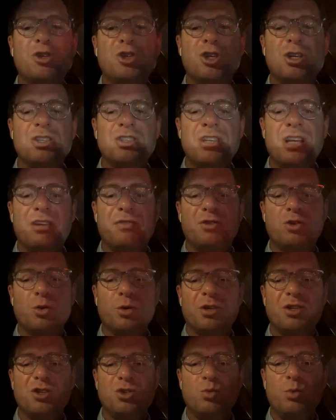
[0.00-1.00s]
which set of
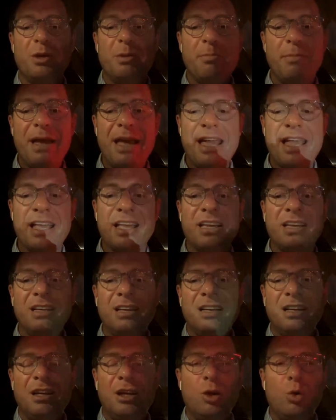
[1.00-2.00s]
choices we make
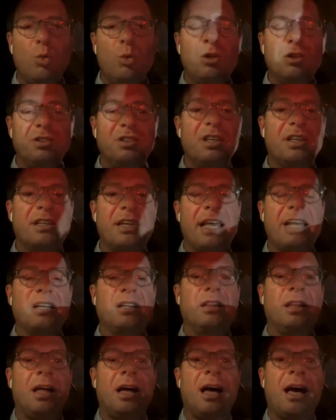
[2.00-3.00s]
will
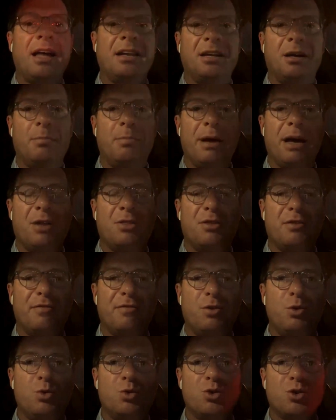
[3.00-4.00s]
dictate a lot about
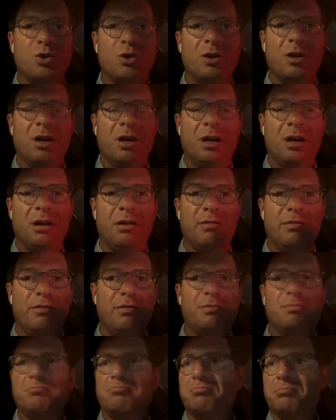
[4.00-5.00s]
the future
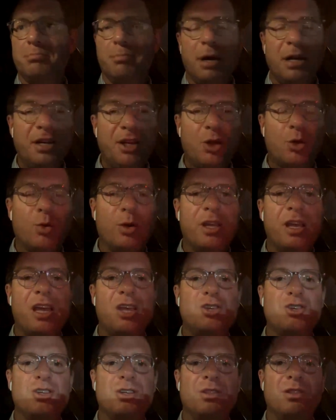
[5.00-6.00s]
of money
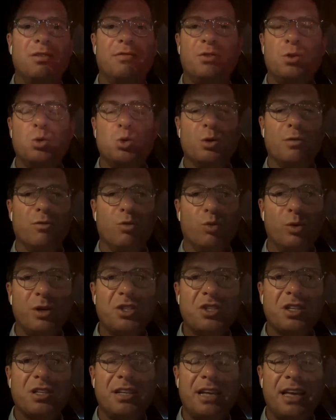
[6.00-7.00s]
creation, the future of
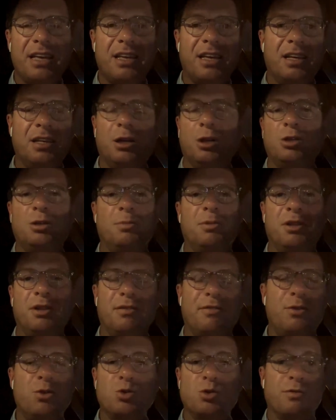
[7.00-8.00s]
risk taking, and
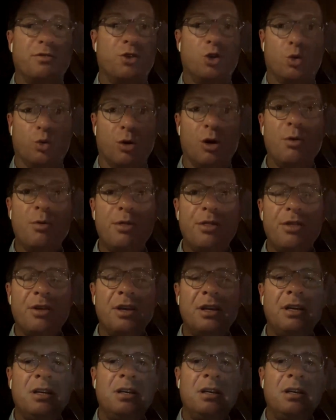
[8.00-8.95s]
ultimately the future of growth,